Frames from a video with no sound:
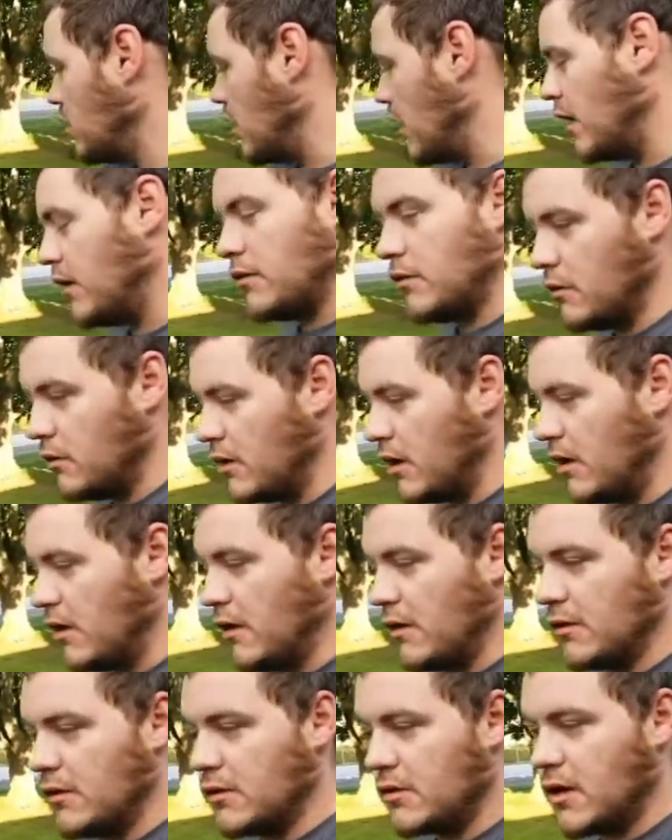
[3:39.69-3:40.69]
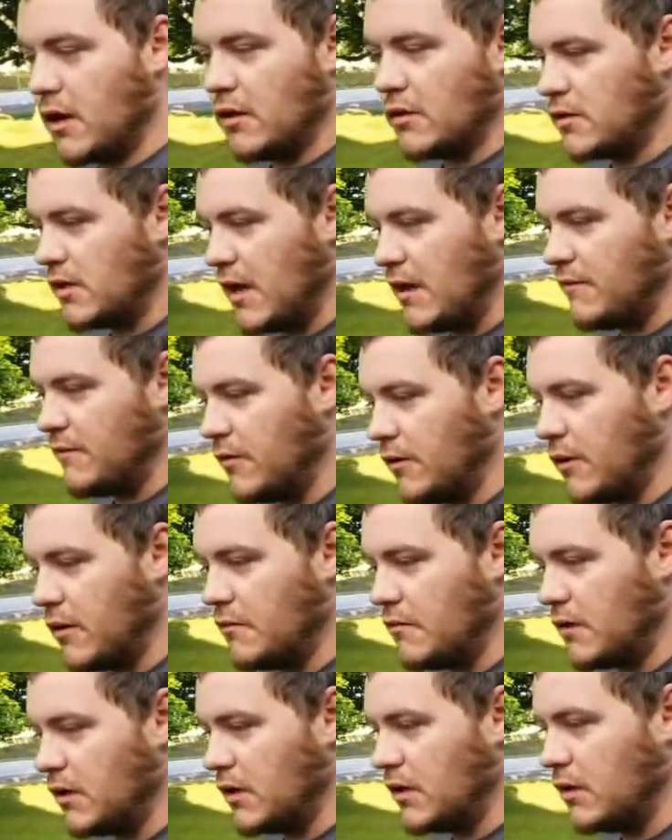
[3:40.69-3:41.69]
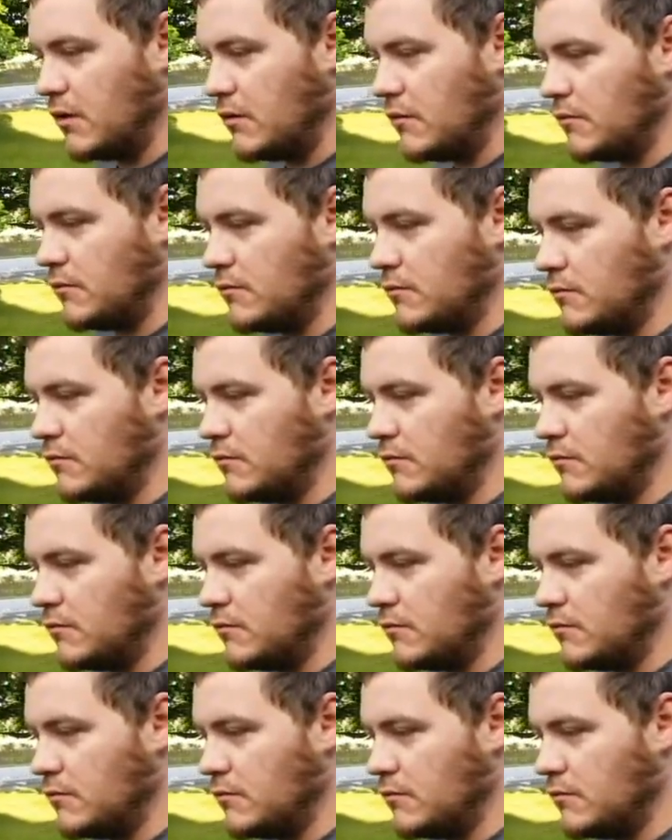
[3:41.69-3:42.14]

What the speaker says: I don't know how long this car sat for, I really don't,